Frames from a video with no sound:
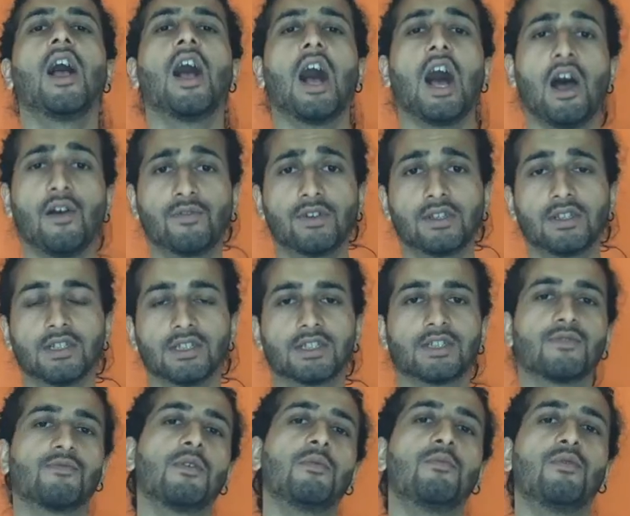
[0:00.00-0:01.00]
After
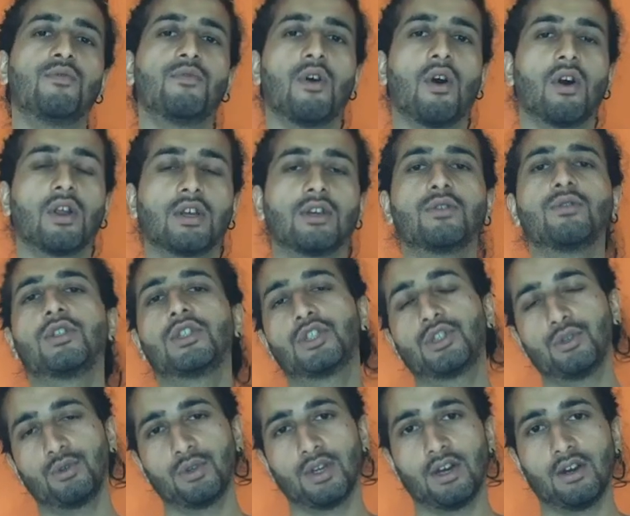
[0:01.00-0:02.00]
this, we move on to the
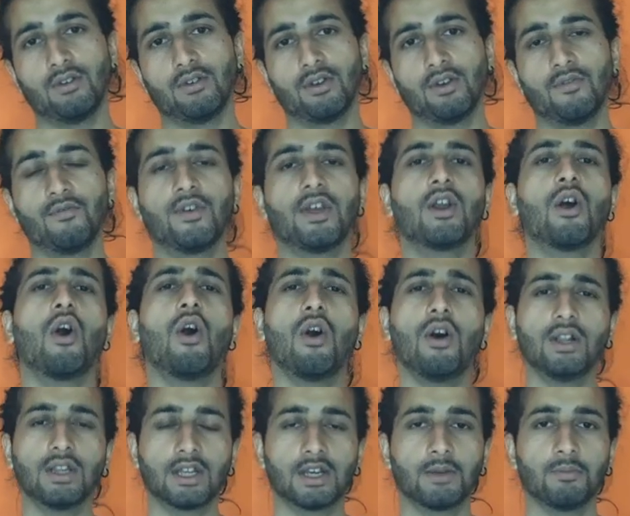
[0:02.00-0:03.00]
showdown where
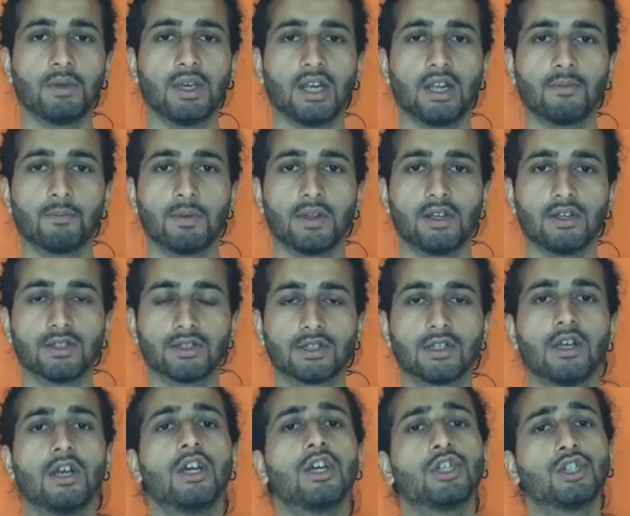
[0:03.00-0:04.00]
all the remaining players
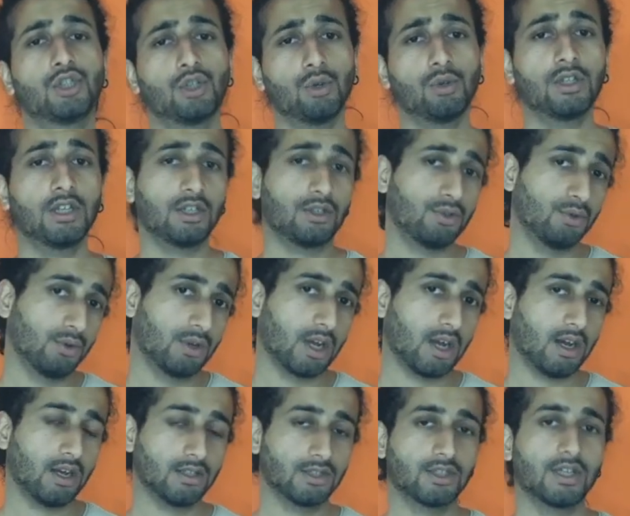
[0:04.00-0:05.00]
show their two
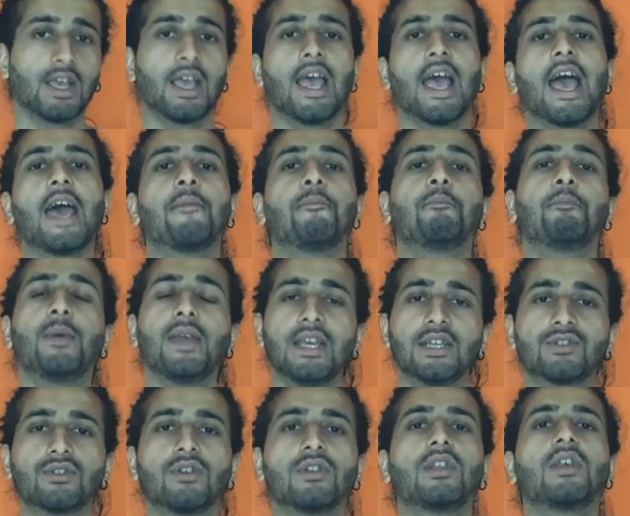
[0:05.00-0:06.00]
cards and
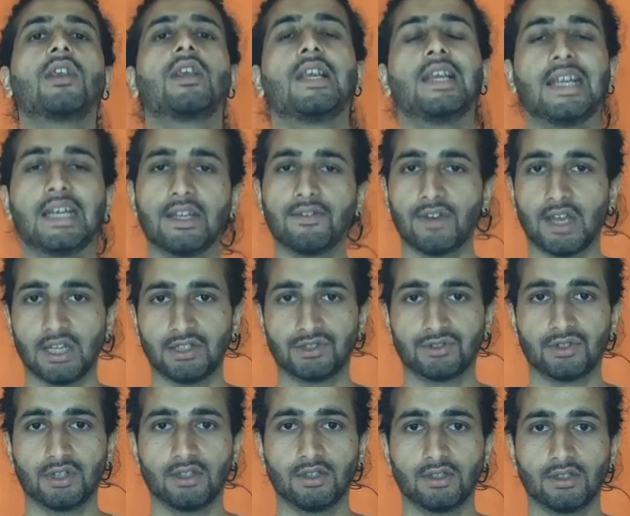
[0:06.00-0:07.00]
based on their relative hand
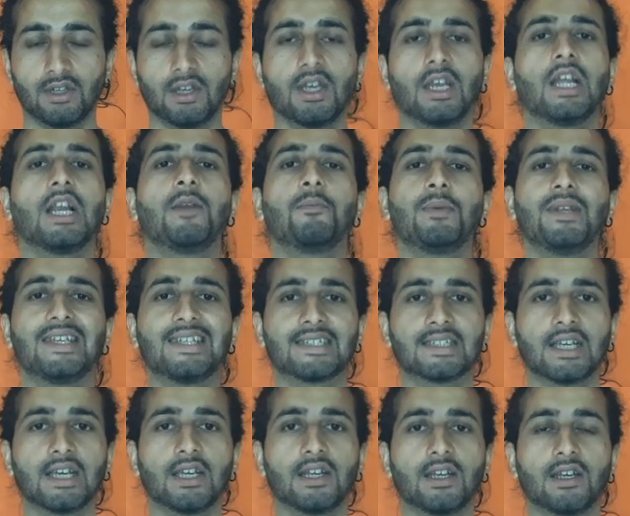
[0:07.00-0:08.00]
strength, it will be
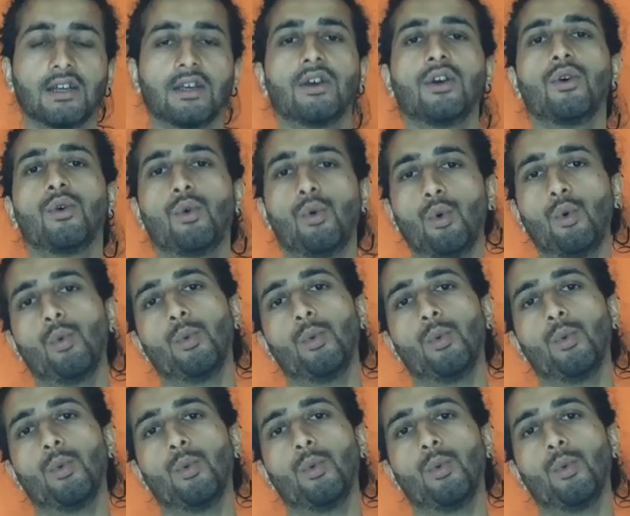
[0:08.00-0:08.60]
decided who